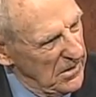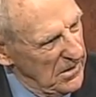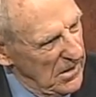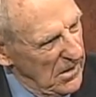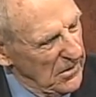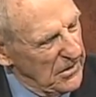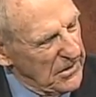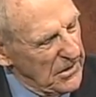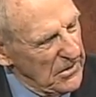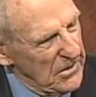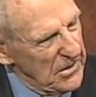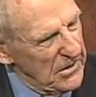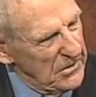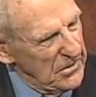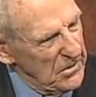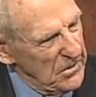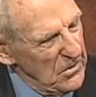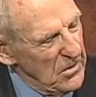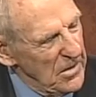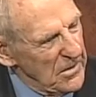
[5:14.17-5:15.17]
are
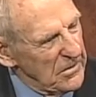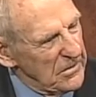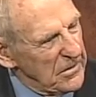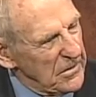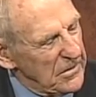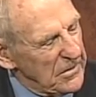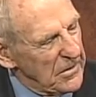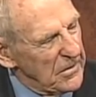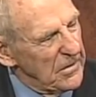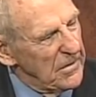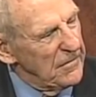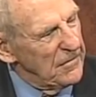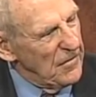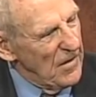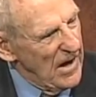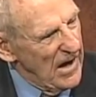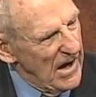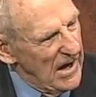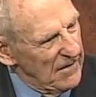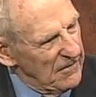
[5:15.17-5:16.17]
3,200 to
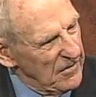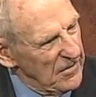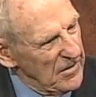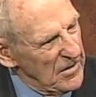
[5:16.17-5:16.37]
35.